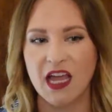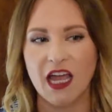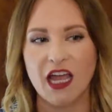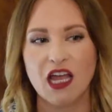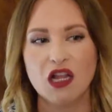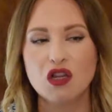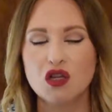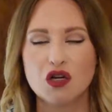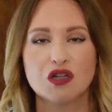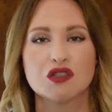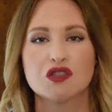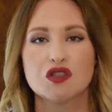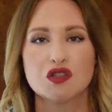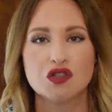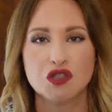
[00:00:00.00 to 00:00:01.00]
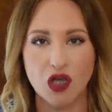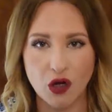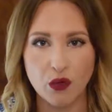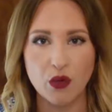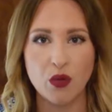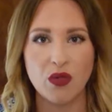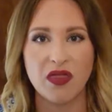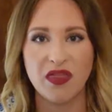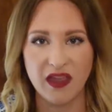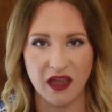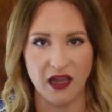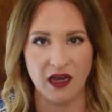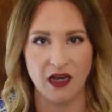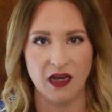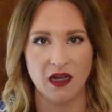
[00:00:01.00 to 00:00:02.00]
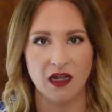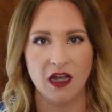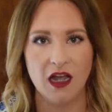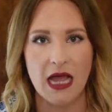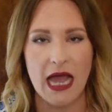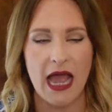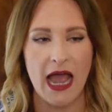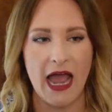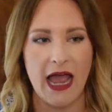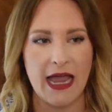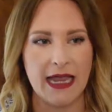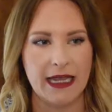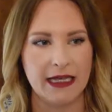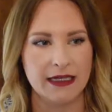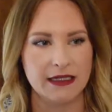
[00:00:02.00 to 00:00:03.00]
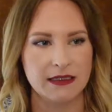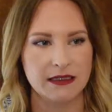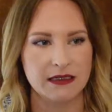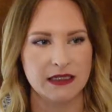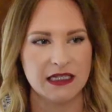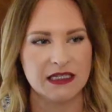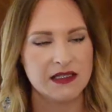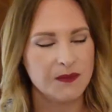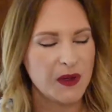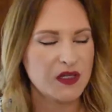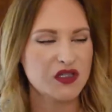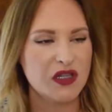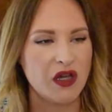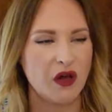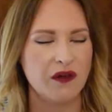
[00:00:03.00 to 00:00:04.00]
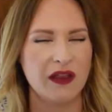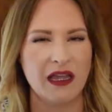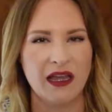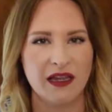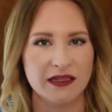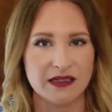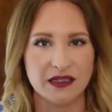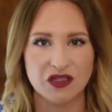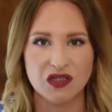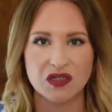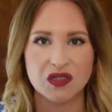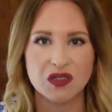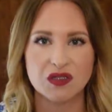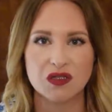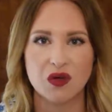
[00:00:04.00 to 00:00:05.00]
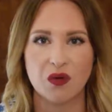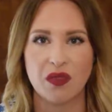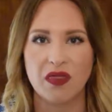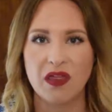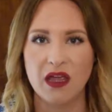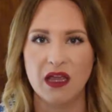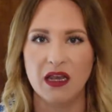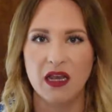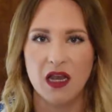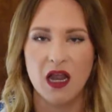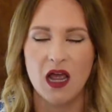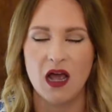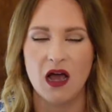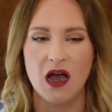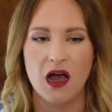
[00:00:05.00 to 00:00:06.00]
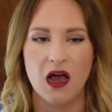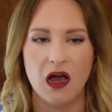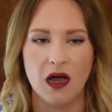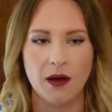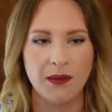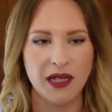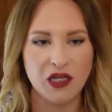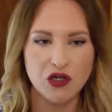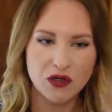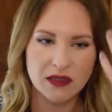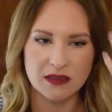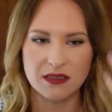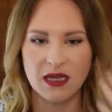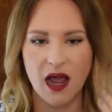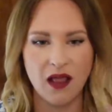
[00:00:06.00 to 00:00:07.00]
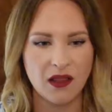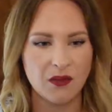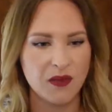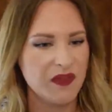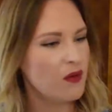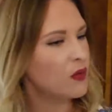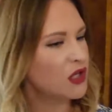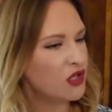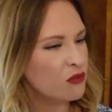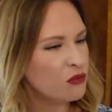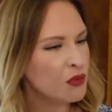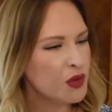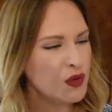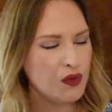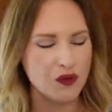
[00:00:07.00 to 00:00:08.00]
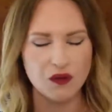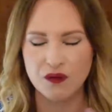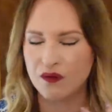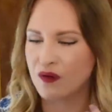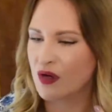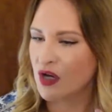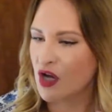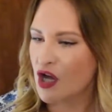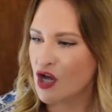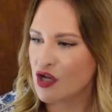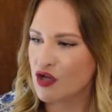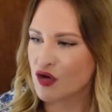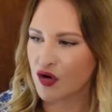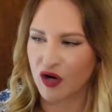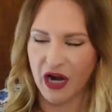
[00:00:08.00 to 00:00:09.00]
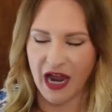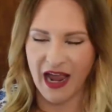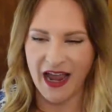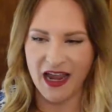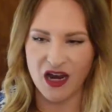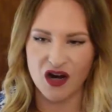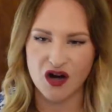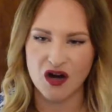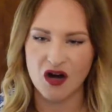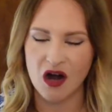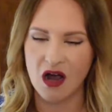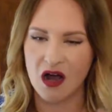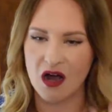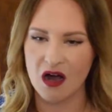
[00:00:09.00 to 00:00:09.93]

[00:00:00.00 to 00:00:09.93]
it looks so thin, and especially on the ends it just looks so thin, and you can style it, but then when you move your hair,